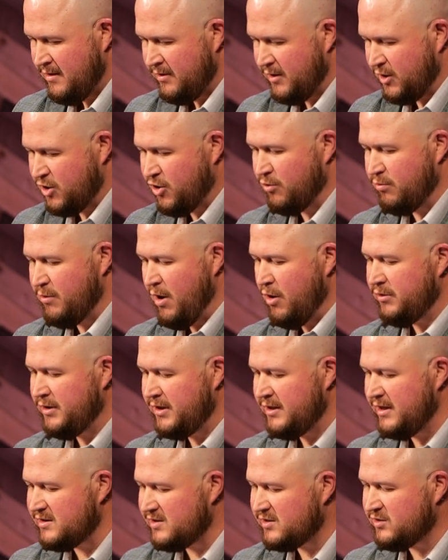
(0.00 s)
The
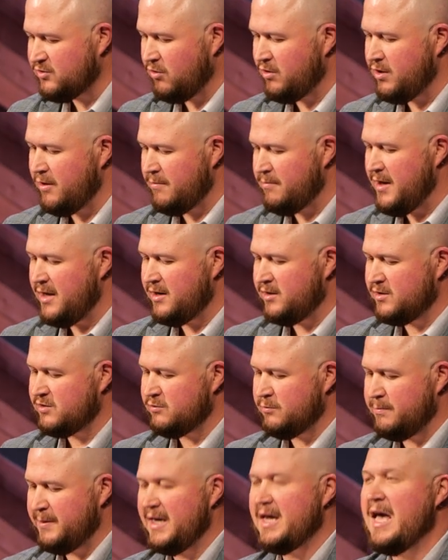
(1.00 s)
corroded and stored up metals
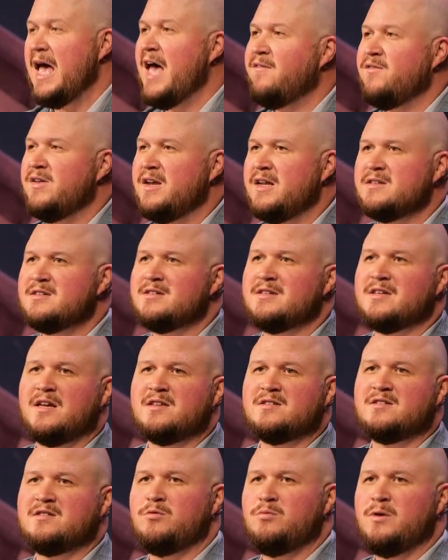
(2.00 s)
will be evidence
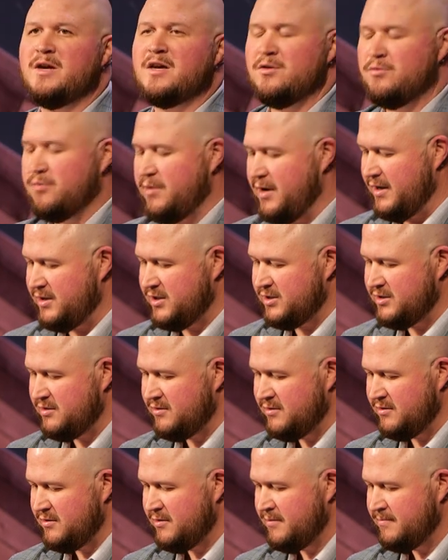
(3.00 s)
against the wicked rich.
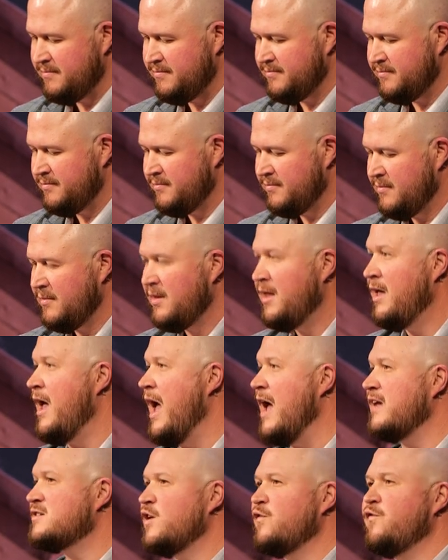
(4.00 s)

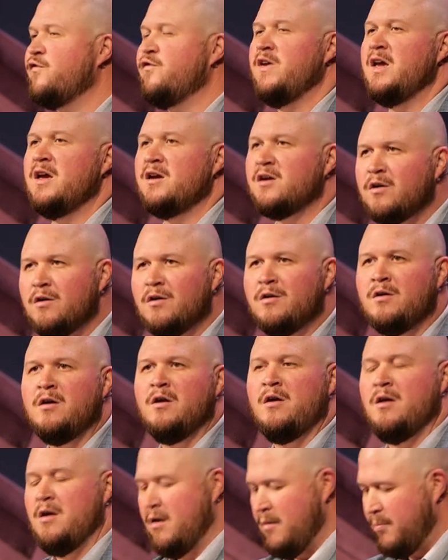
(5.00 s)
As a finger
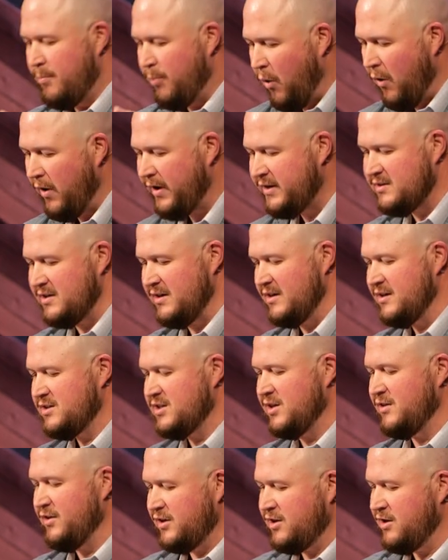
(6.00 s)
pointed
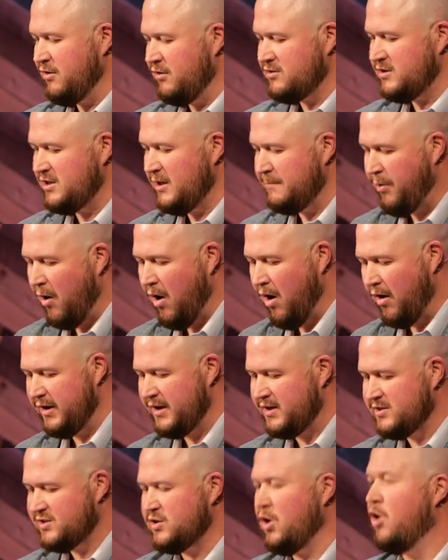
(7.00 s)
to the guilty
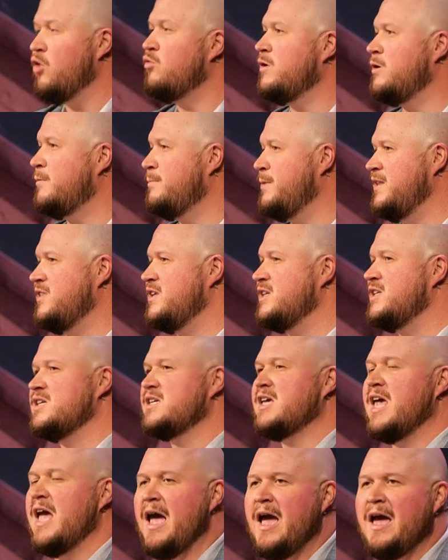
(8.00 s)
party, so will be the
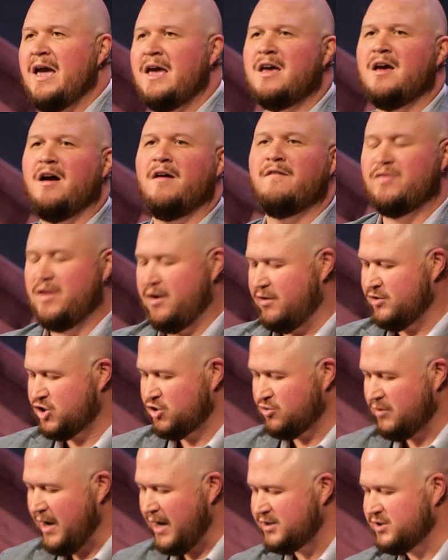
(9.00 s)
decay of their
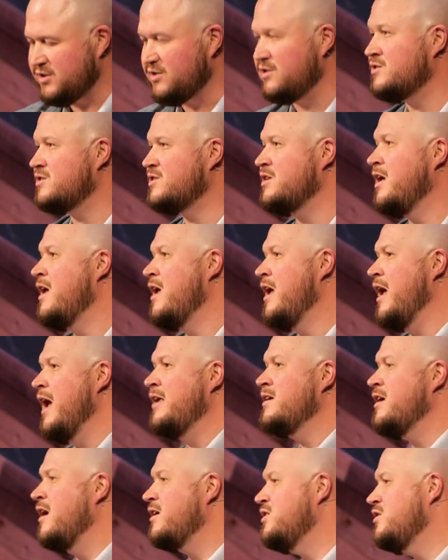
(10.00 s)
treasures
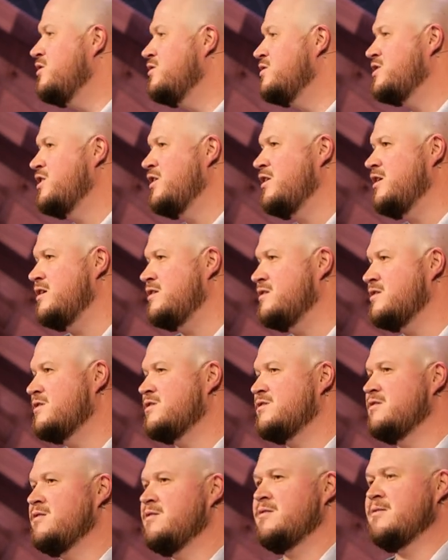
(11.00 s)
and unused
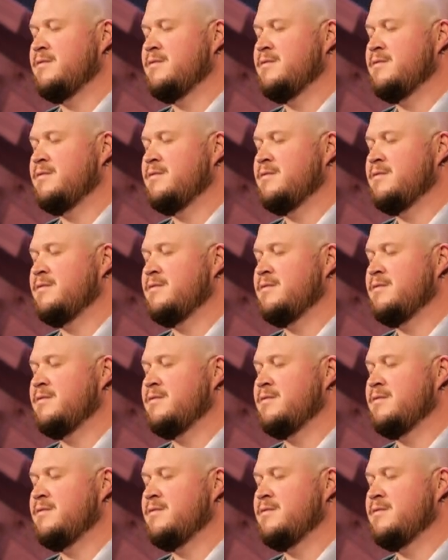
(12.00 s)
goods.